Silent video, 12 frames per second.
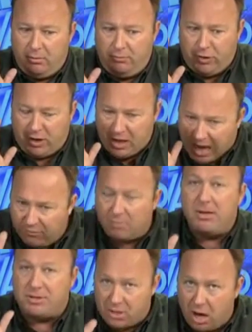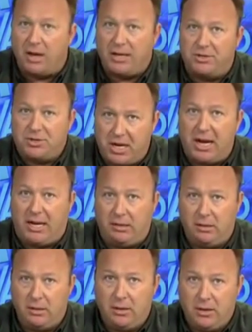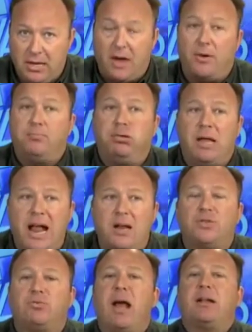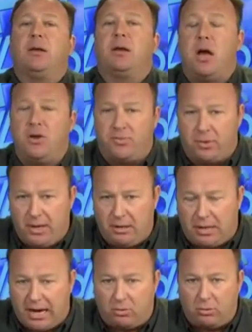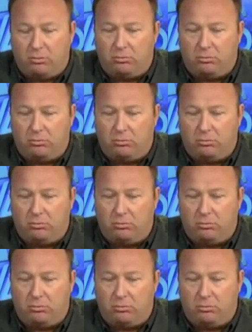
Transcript: The government's gone insane. Now, their plan is wreck the country like